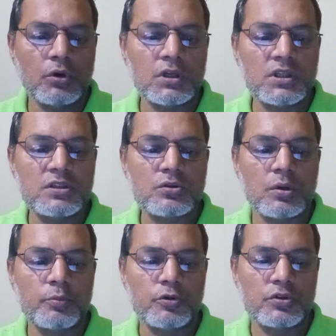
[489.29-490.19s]
What is
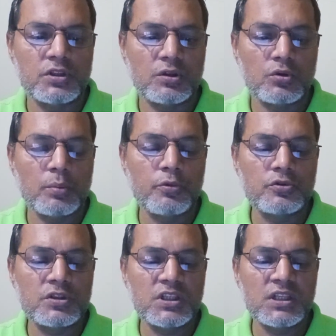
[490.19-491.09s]
compositing?
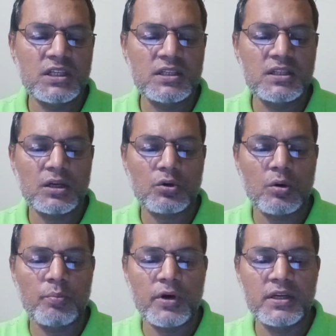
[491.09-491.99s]
Compositing is the
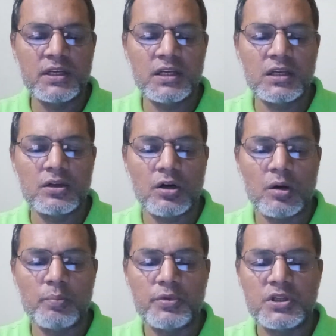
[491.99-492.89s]
combining
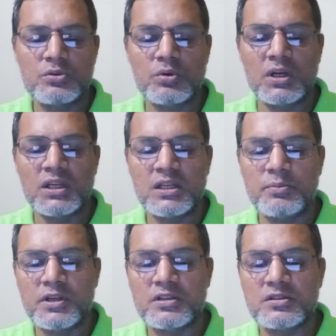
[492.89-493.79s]
of visual
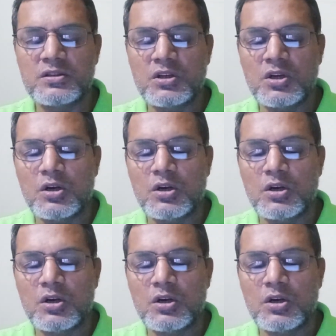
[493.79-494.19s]
elements